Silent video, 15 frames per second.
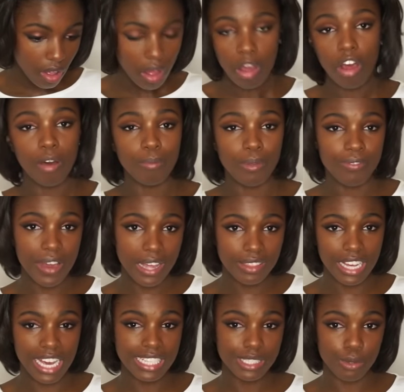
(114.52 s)
Um, the fact
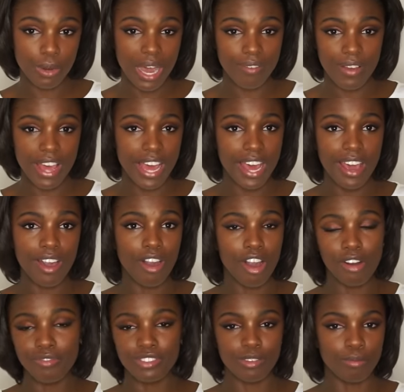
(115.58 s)
that I still have hair
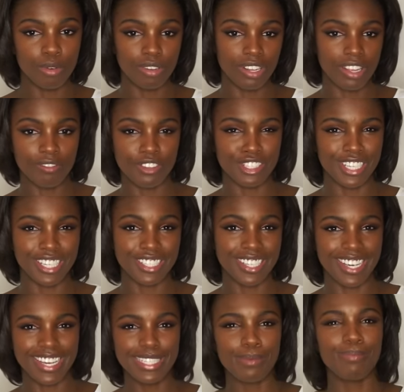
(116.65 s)
after modelling for six
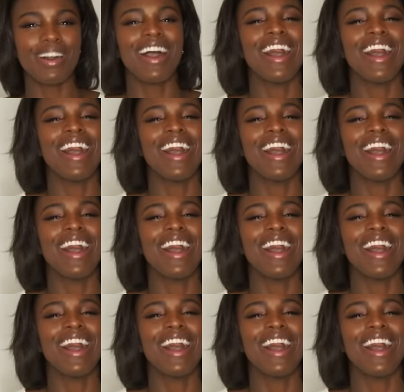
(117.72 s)
years.